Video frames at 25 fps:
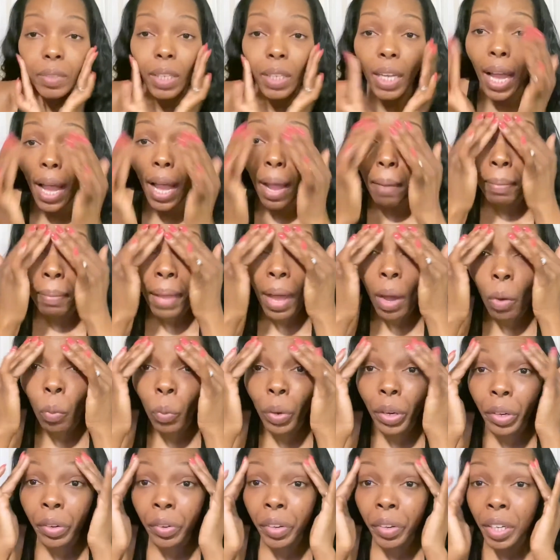I'm not
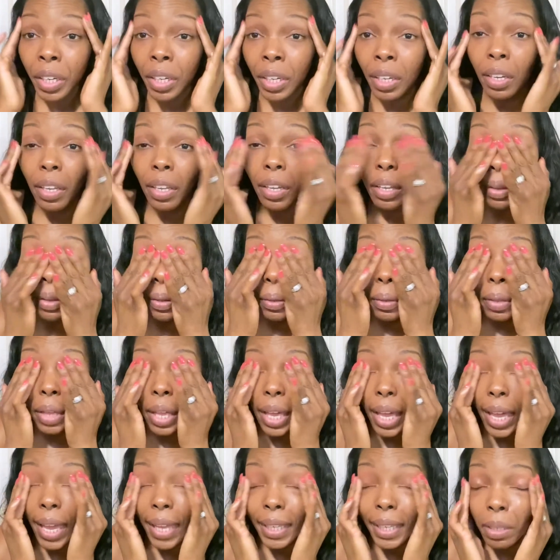wearing
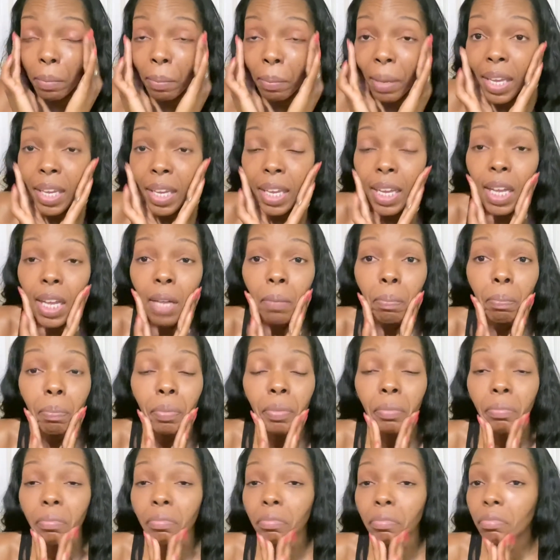any makeup
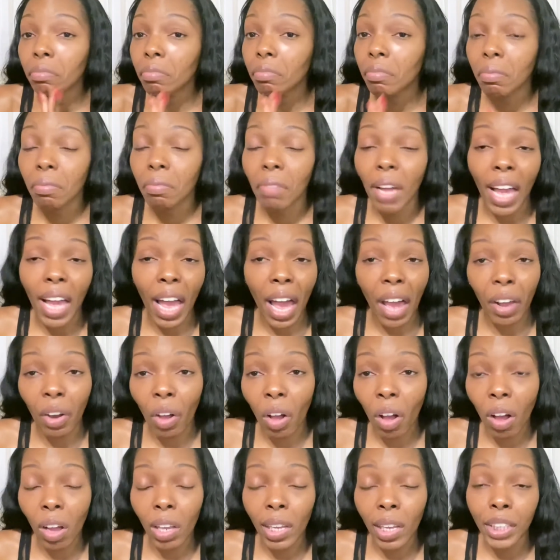at
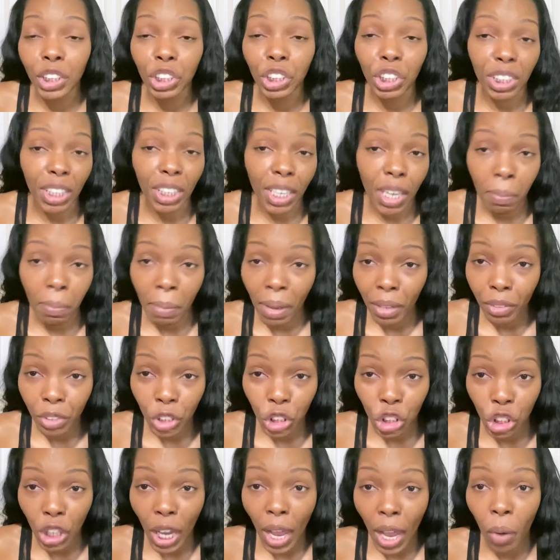all. I just came out the
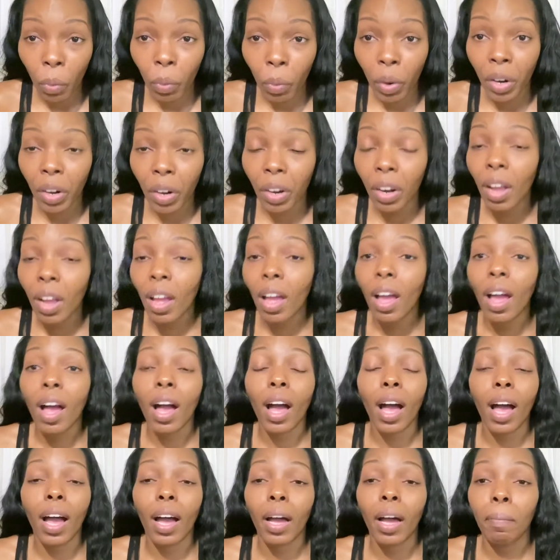shower.
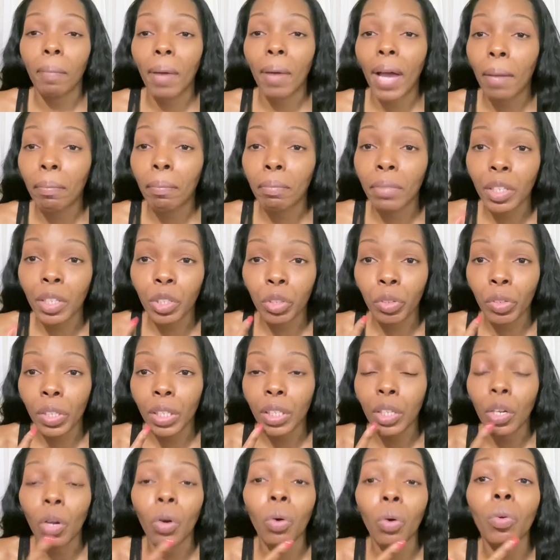I'm
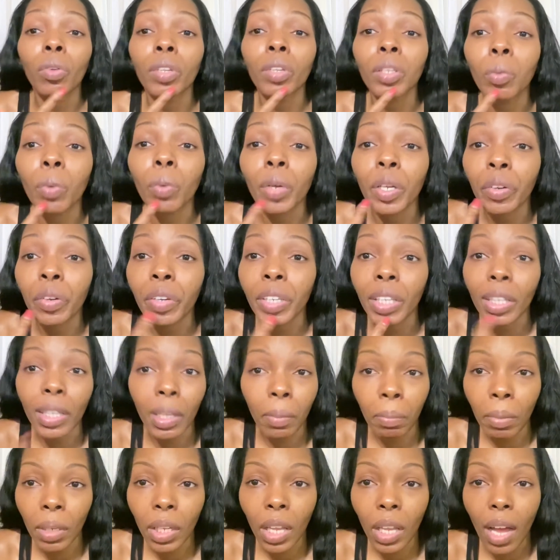literally only wearing
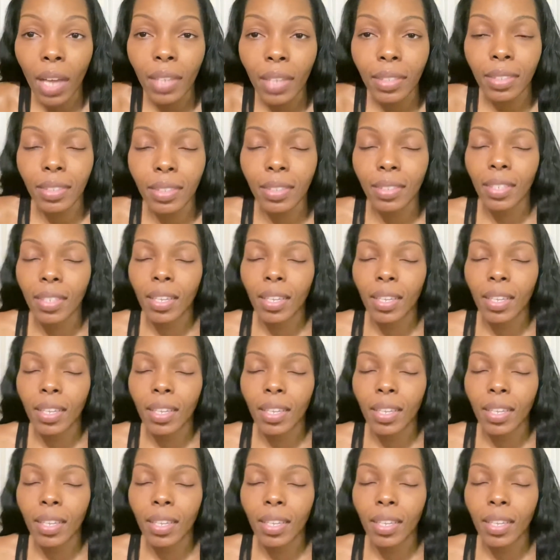lip gloss.